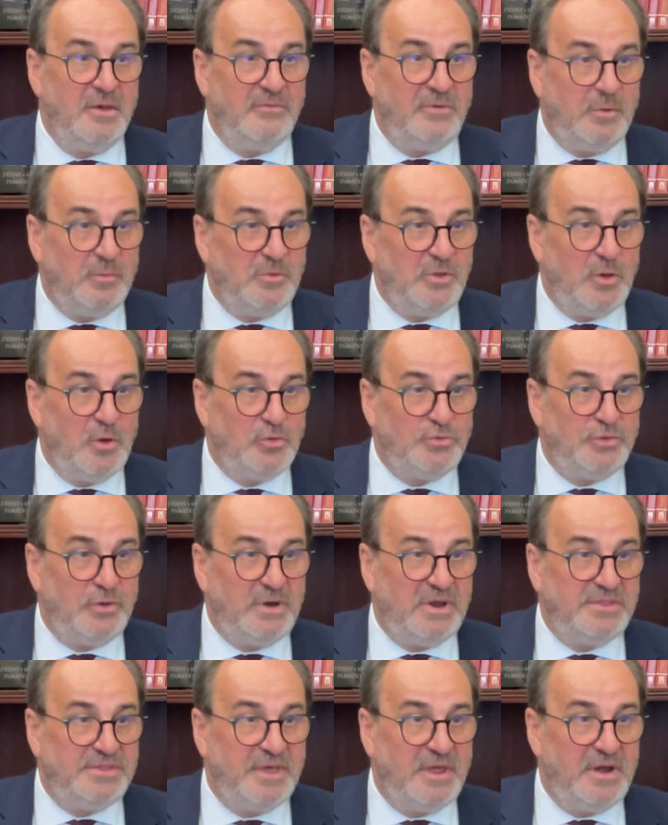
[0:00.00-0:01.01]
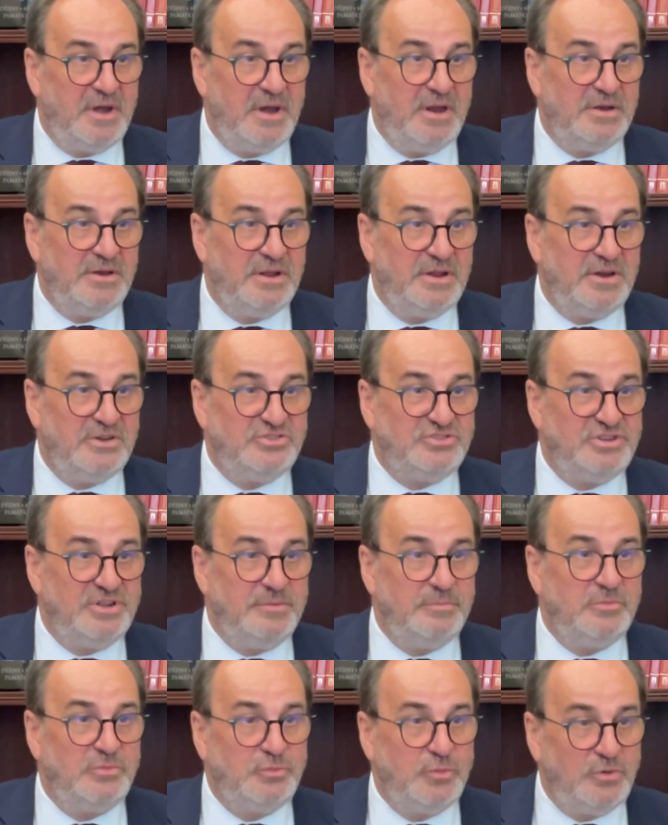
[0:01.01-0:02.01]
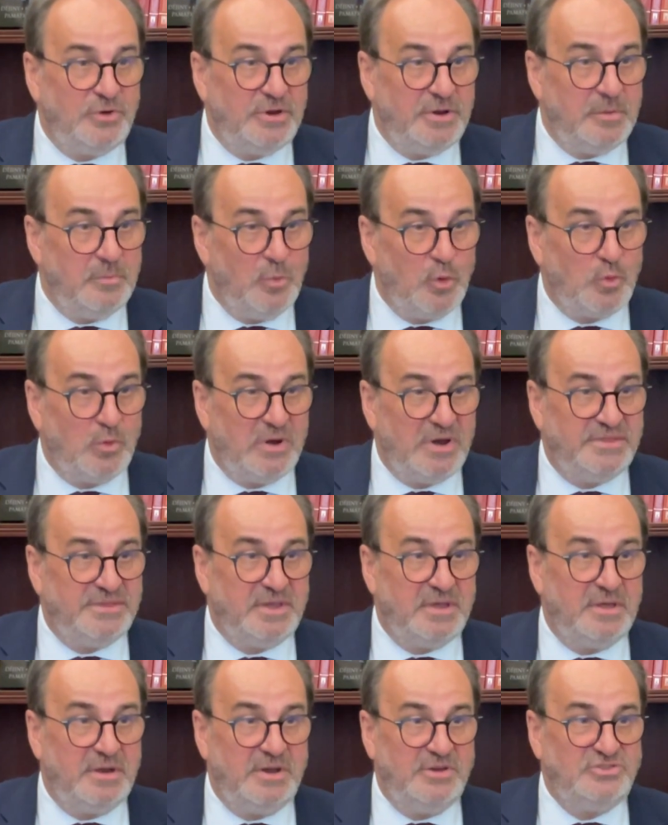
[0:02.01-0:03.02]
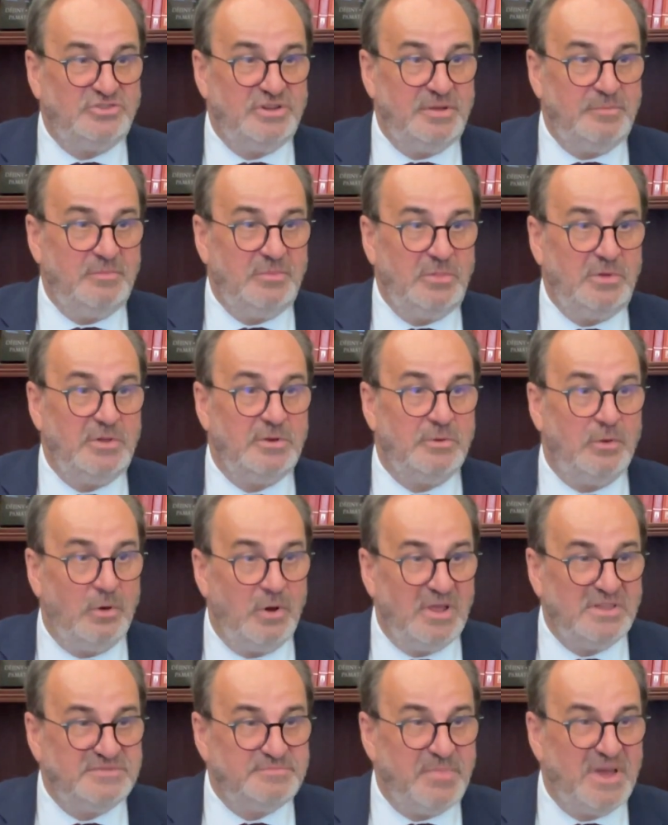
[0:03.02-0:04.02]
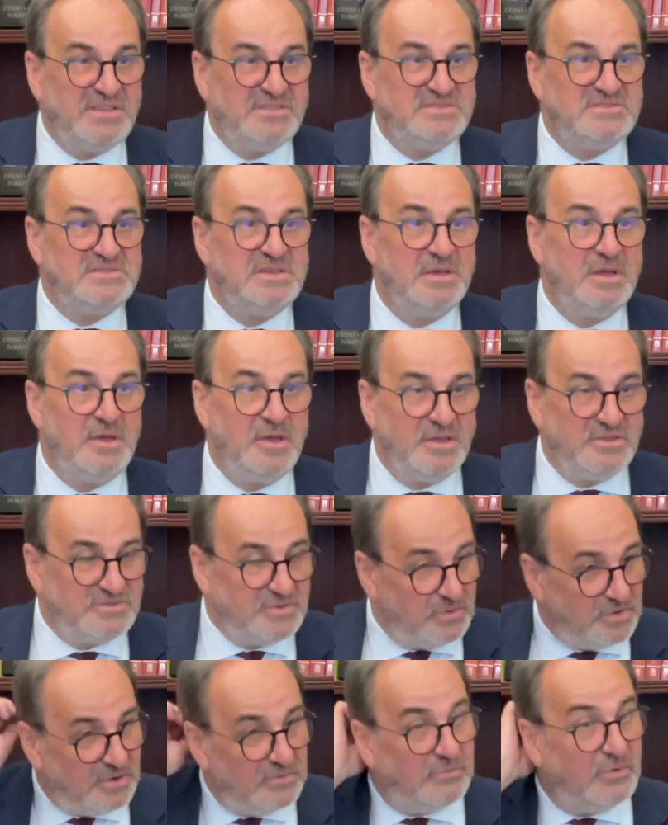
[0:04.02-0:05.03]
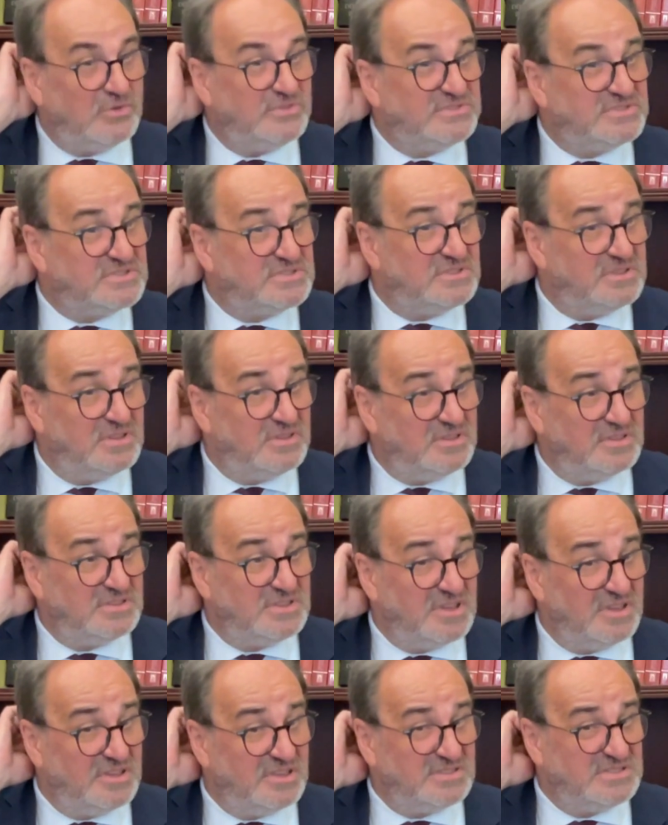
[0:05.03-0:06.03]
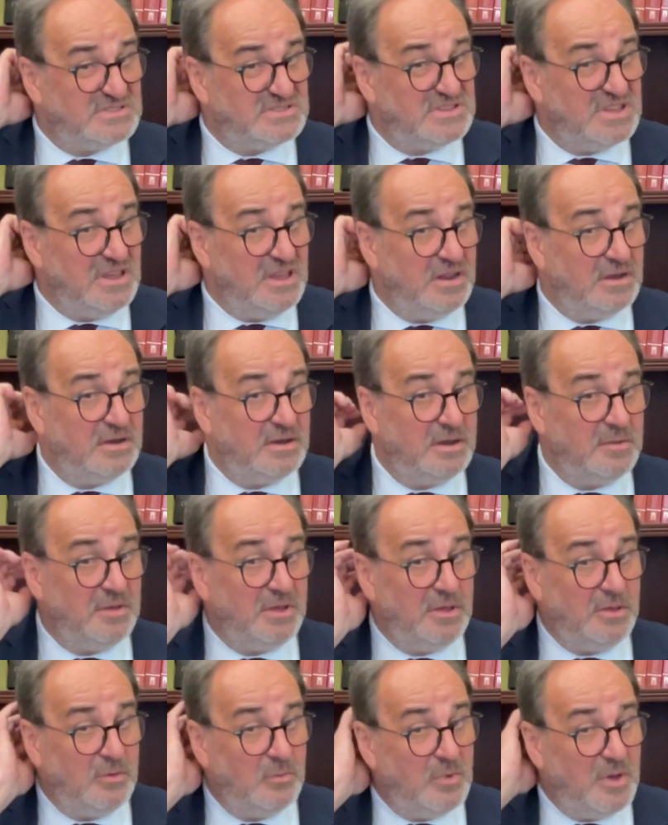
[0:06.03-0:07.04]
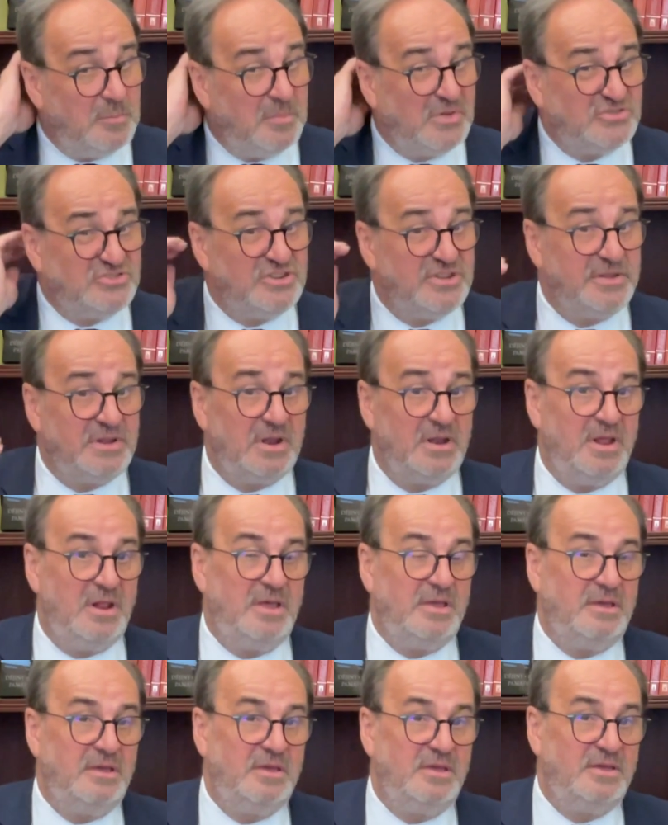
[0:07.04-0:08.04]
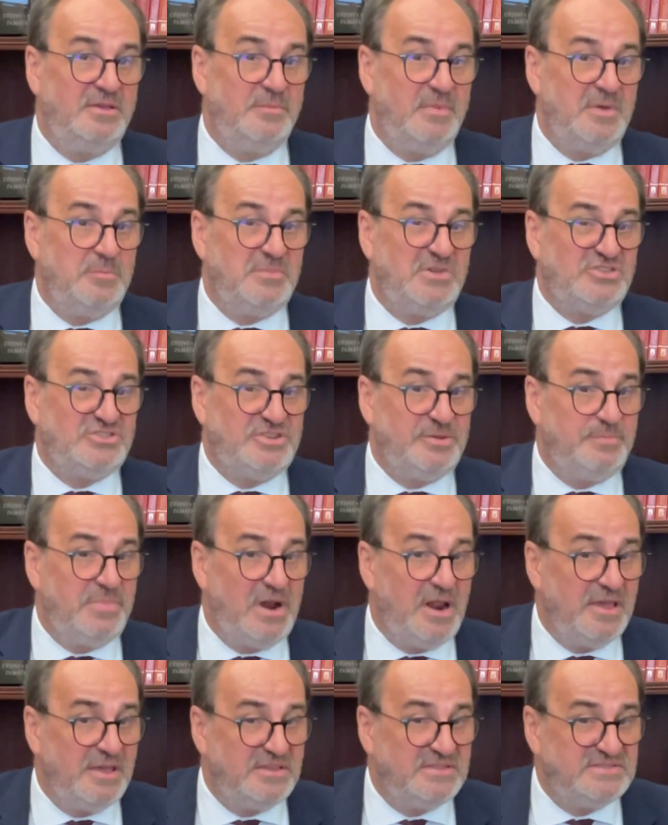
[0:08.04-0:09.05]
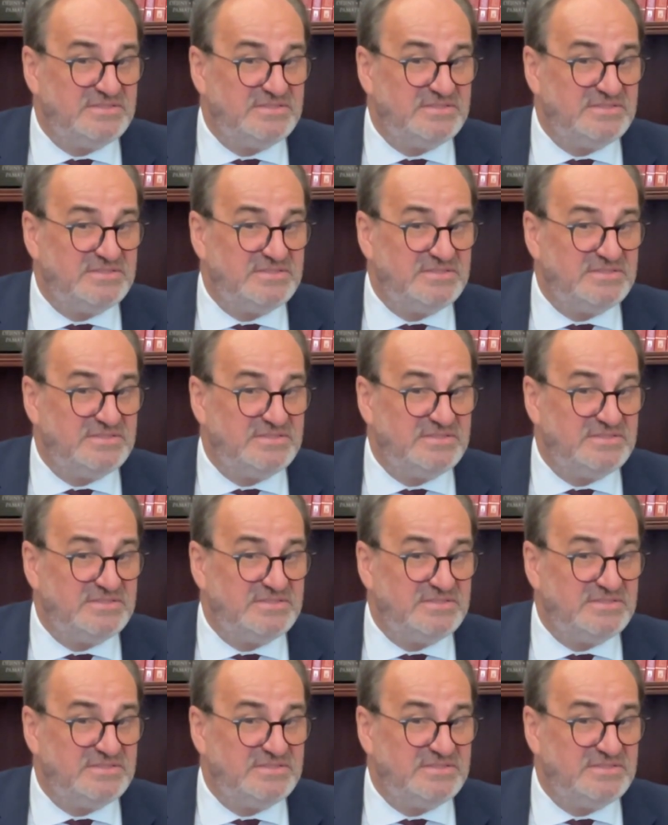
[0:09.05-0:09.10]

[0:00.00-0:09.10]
authoritarian regime to the democratic regime in all aspects. So it was seen, the EU membership like